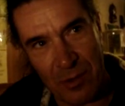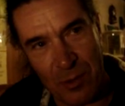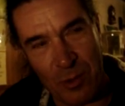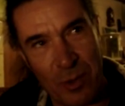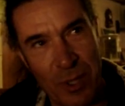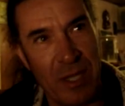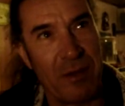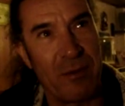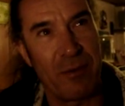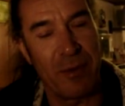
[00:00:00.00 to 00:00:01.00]

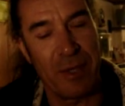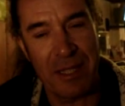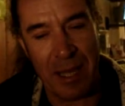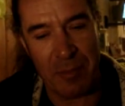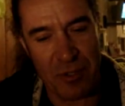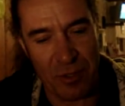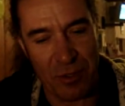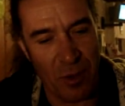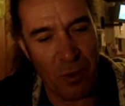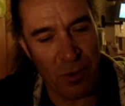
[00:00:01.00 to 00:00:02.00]

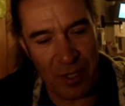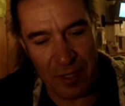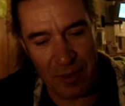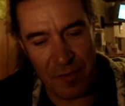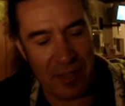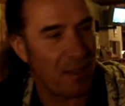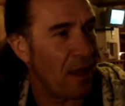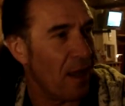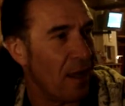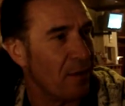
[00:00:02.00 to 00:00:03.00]
recapture all the effects
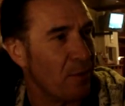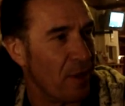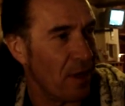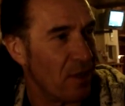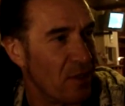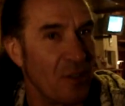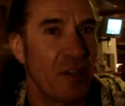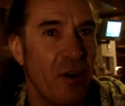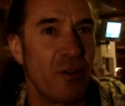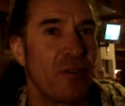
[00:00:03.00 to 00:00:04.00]
I had with the
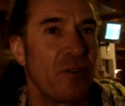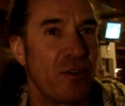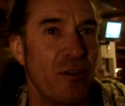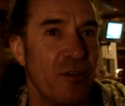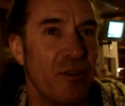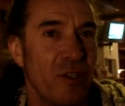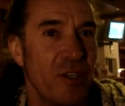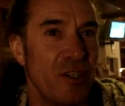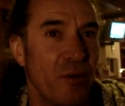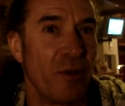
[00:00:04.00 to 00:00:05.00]
Argentic on the
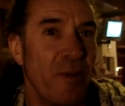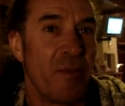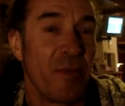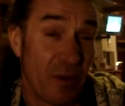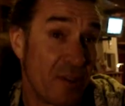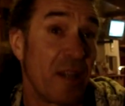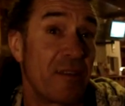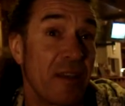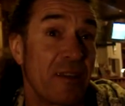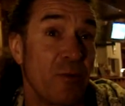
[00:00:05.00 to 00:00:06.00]
digital, because
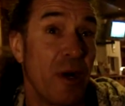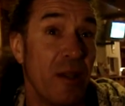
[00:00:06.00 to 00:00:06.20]
that takes a